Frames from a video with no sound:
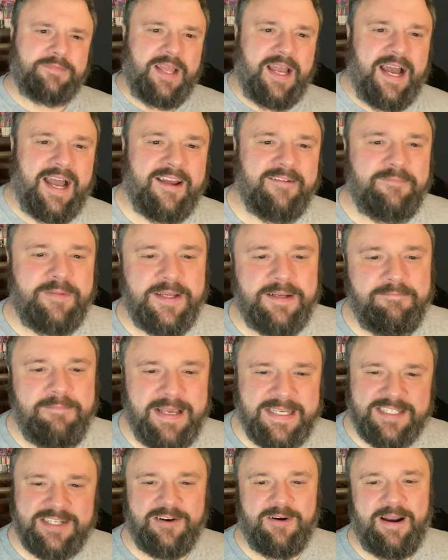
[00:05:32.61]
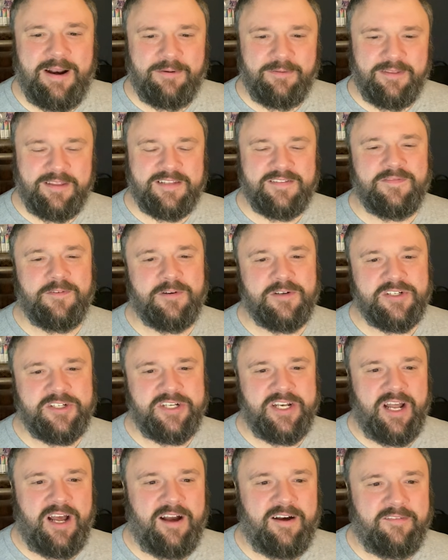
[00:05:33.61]
I've been messing around with this
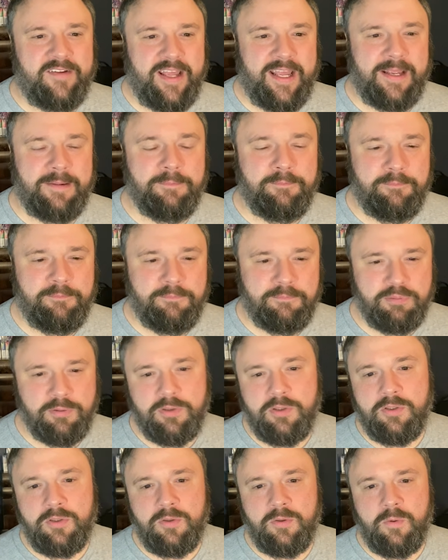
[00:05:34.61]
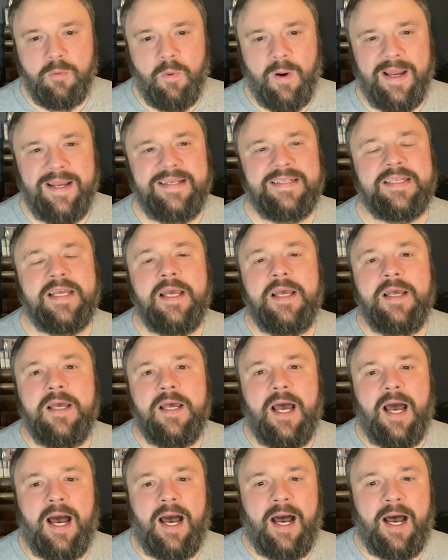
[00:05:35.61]
version of a blue-white
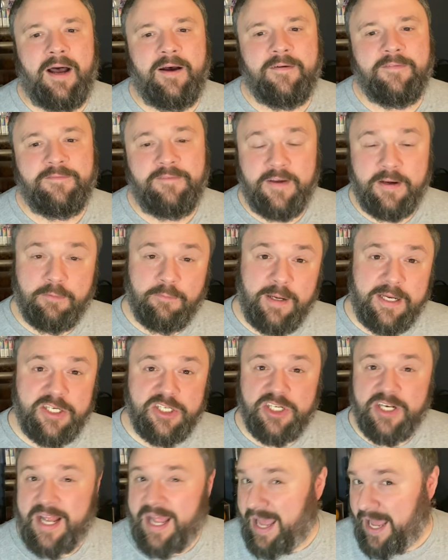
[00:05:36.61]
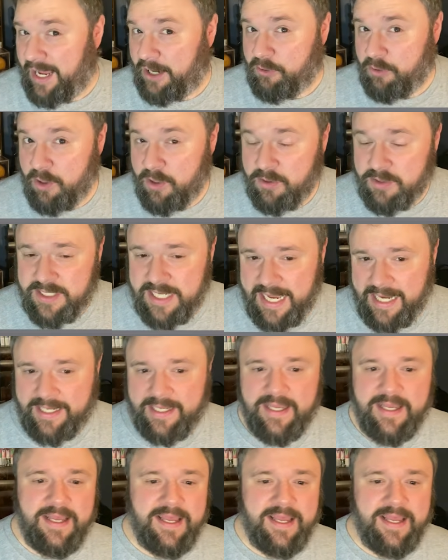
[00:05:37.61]
Federation aggro deck,